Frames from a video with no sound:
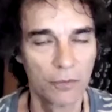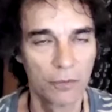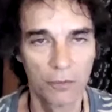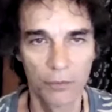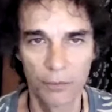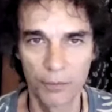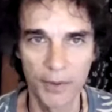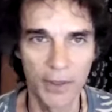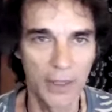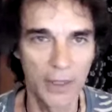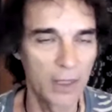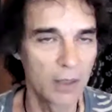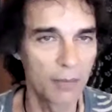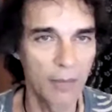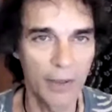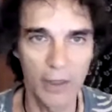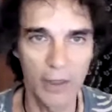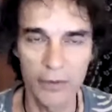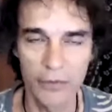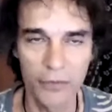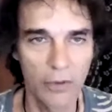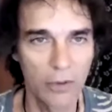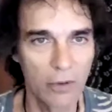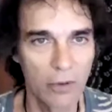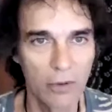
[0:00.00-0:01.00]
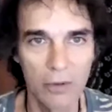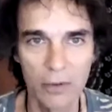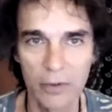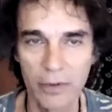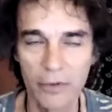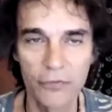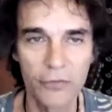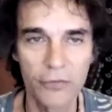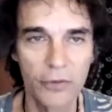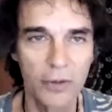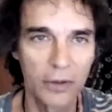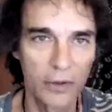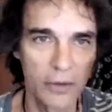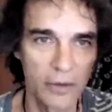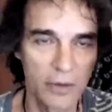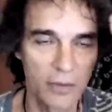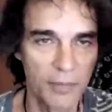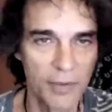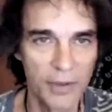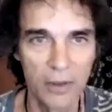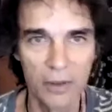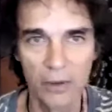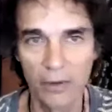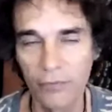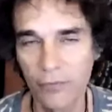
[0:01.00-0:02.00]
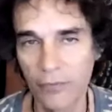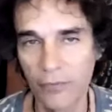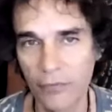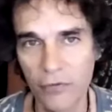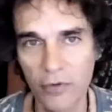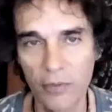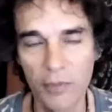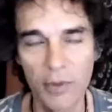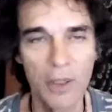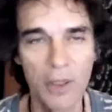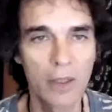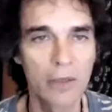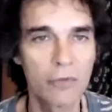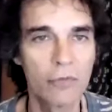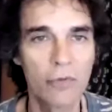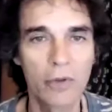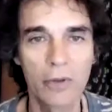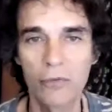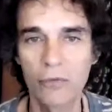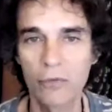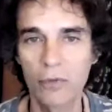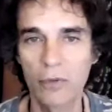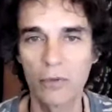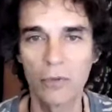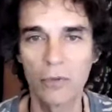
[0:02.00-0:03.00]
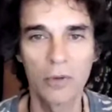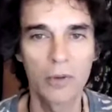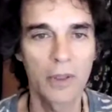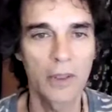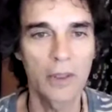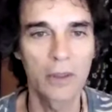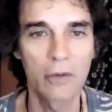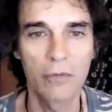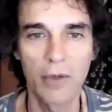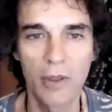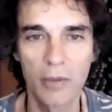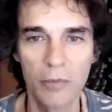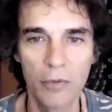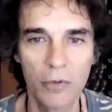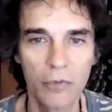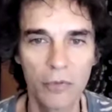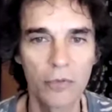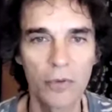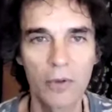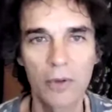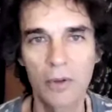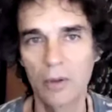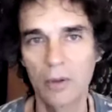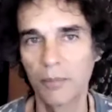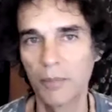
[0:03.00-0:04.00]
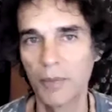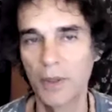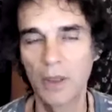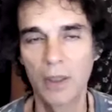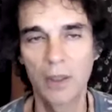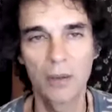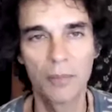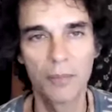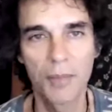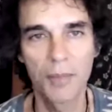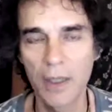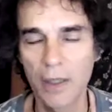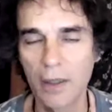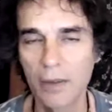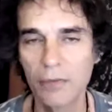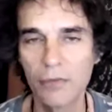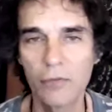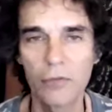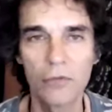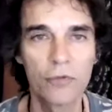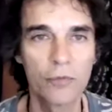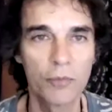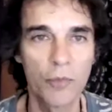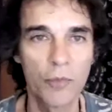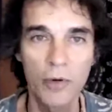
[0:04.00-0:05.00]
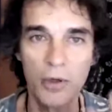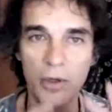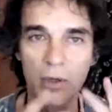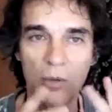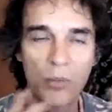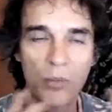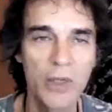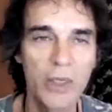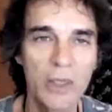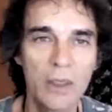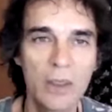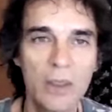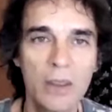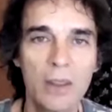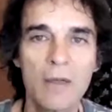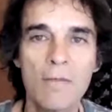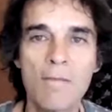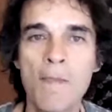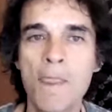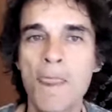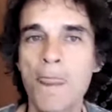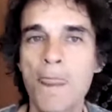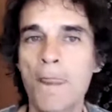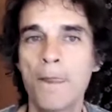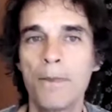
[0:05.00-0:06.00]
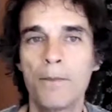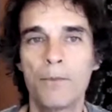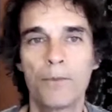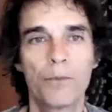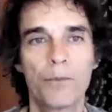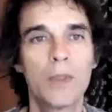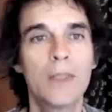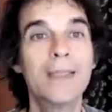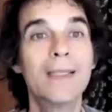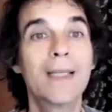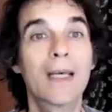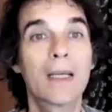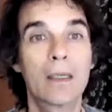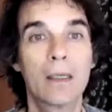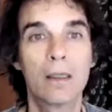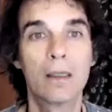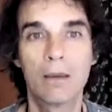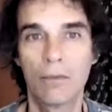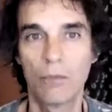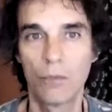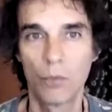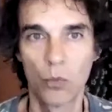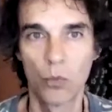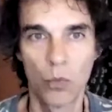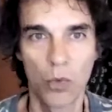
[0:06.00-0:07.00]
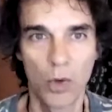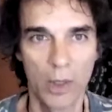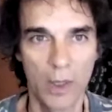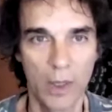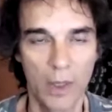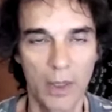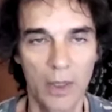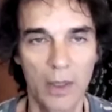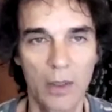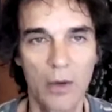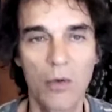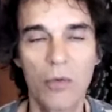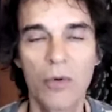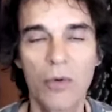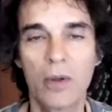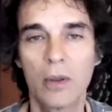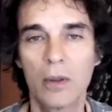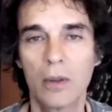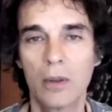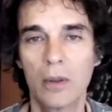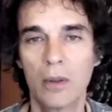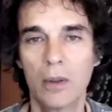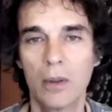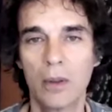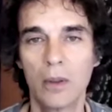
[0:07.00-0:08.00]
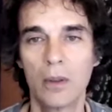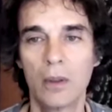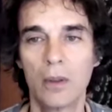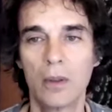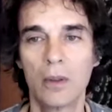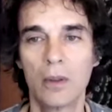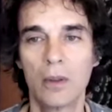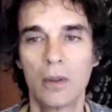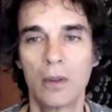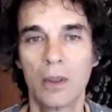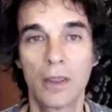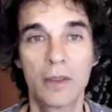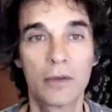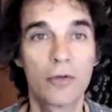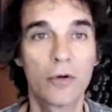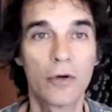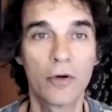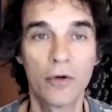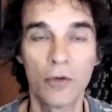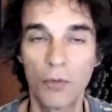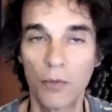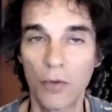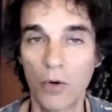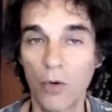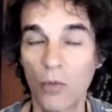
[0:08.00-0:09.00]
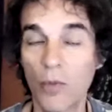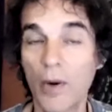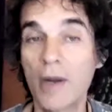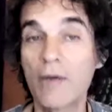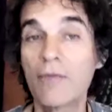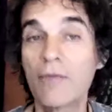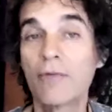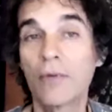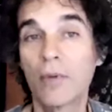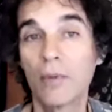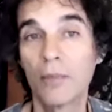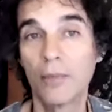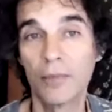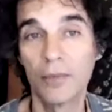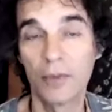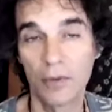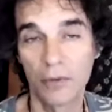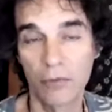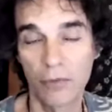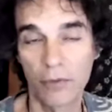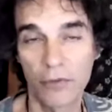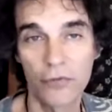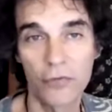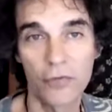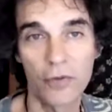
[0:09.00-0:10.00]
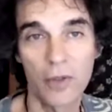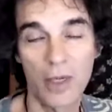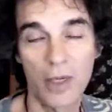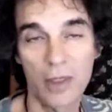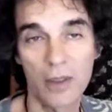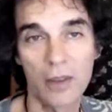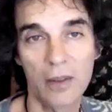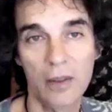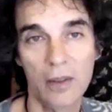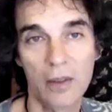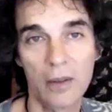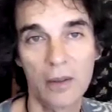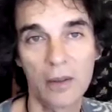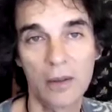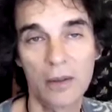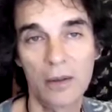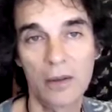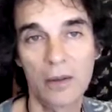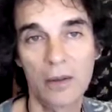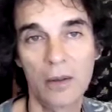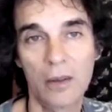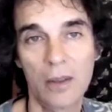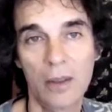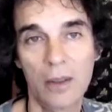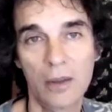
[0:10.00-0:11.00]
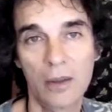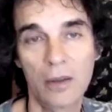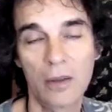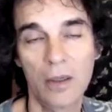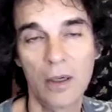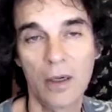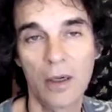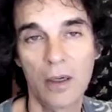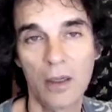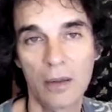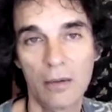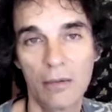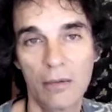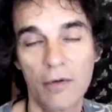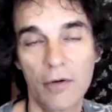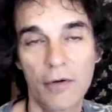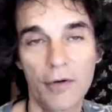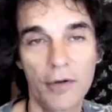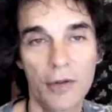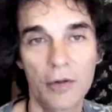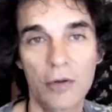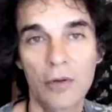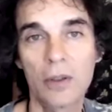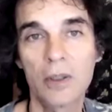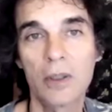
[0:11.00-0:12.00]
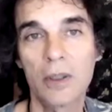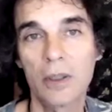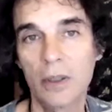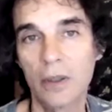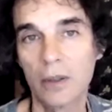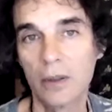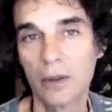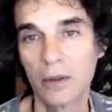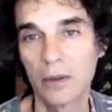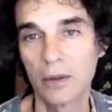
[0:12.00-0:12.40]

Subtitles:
playing my guitar and listening to the Beatles and Jimi Hendrix and all that great music and being in bands and smoking weed, not one iota. I turned away from Christianity and God very early